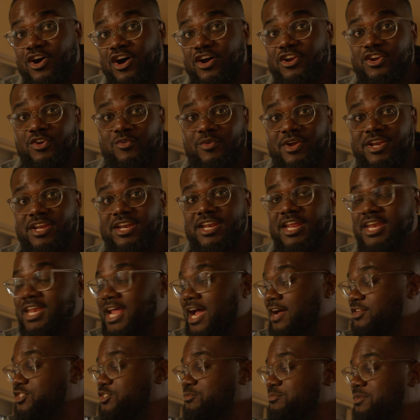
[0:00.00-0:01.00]
underrated
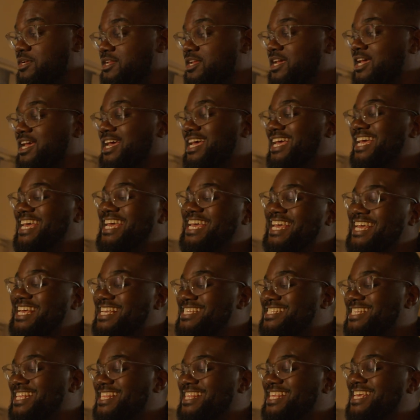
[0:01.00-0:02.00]
announcement
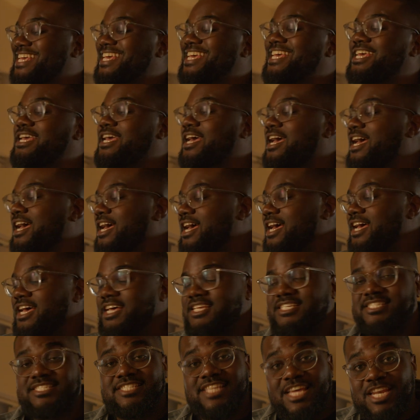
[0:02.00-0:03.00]
is the
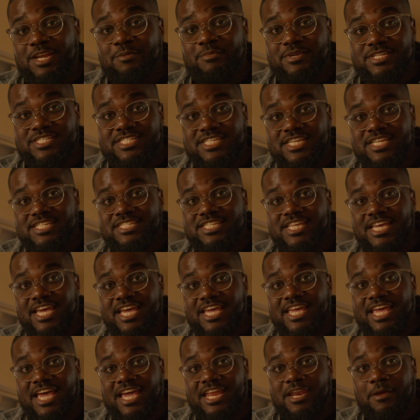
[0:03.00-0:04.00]
Cinema
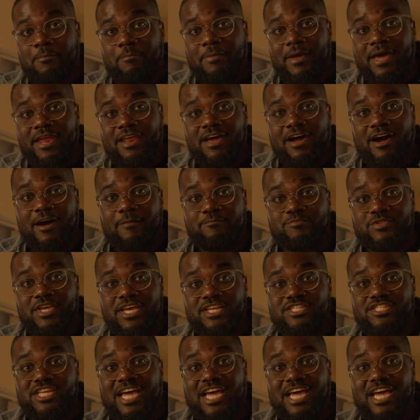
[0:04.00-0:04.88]
6K getting a better update